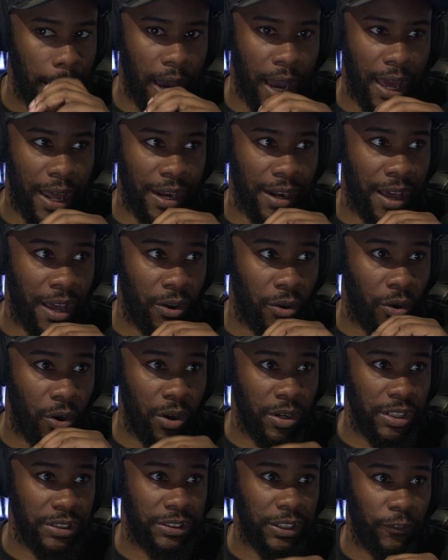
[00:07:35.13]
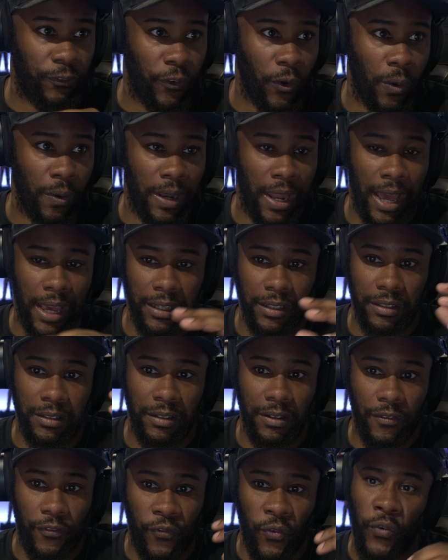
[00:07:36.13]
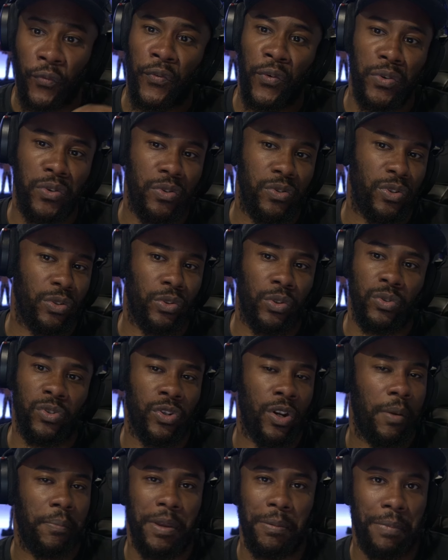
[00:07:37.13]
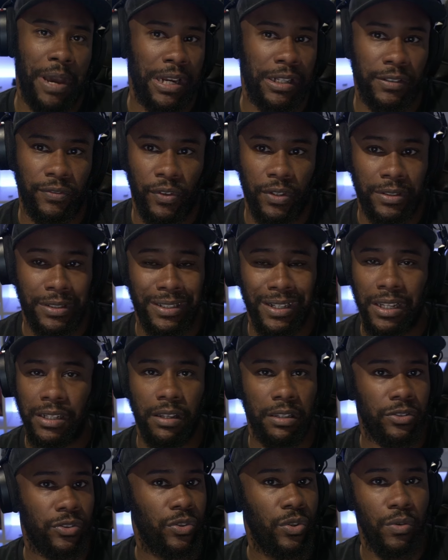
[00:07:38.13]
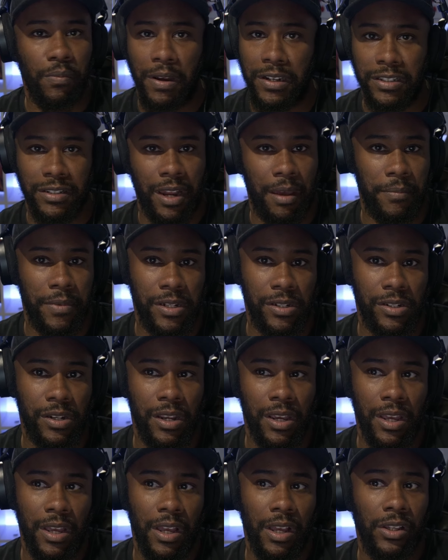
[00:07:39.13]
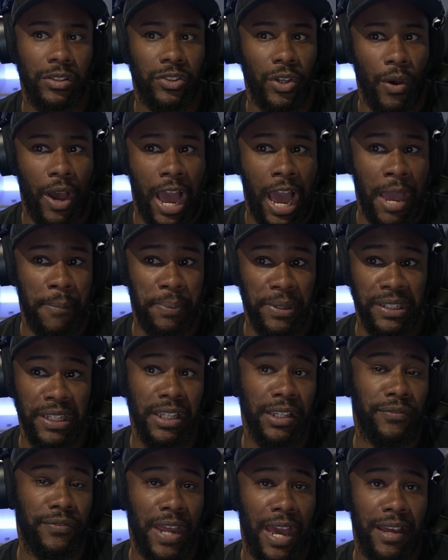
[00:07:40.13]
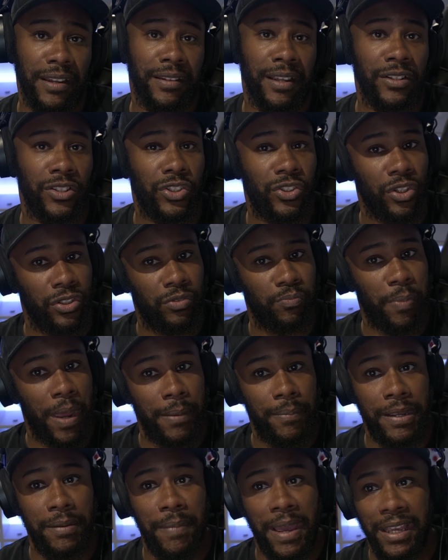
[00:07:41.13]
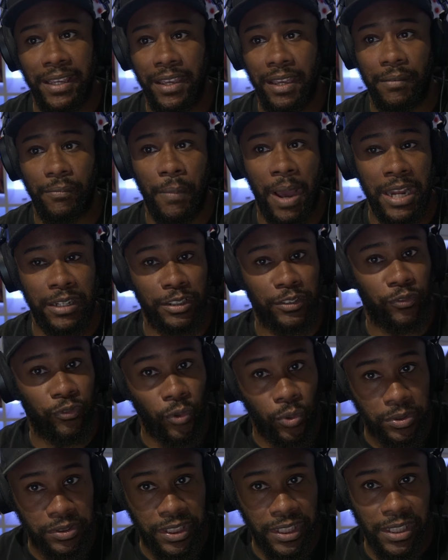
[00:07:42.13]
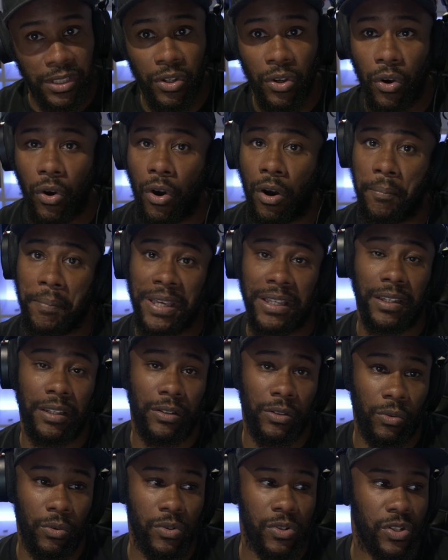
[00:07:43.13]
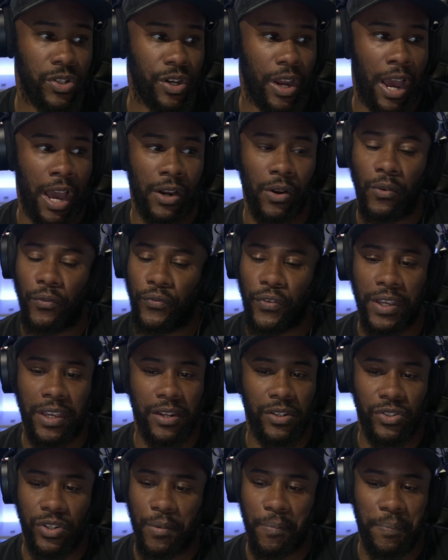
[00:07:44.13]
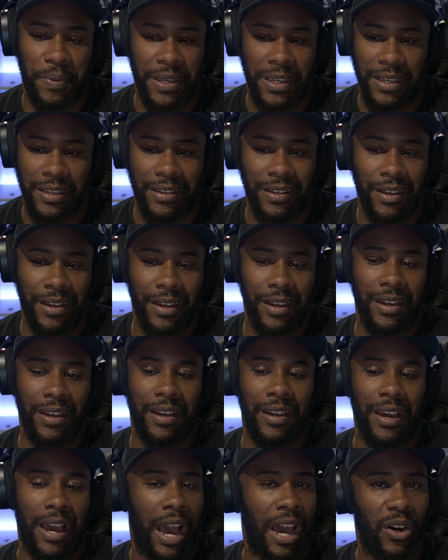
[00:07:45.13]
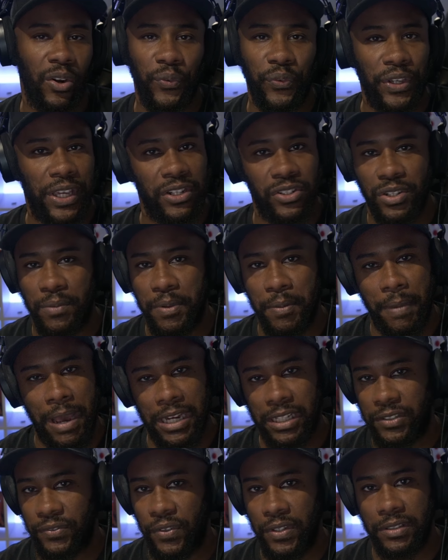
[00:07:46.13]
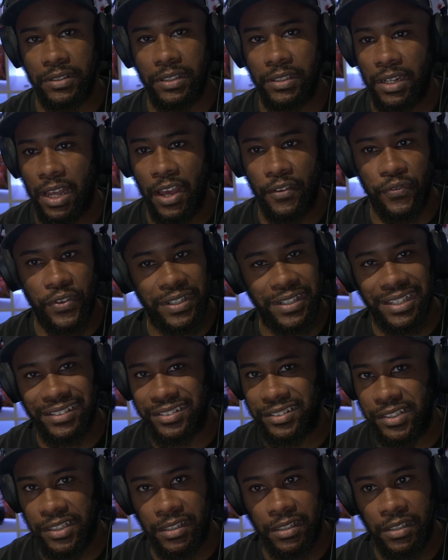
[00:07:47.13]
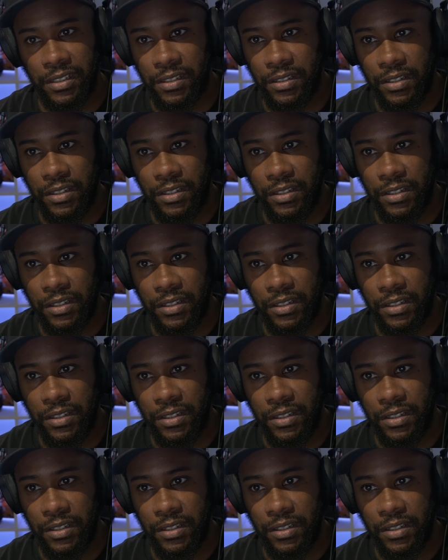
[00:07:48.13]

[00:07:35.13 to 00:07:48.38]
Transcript: And I honestly feel like 4-4 neutral 2 shouldn't be minus 13. It does too much damage. So I believe that they should maybe make it minus 14 or make it launch. I don't think it should be... I don't think it should be minus 13. I think that's silly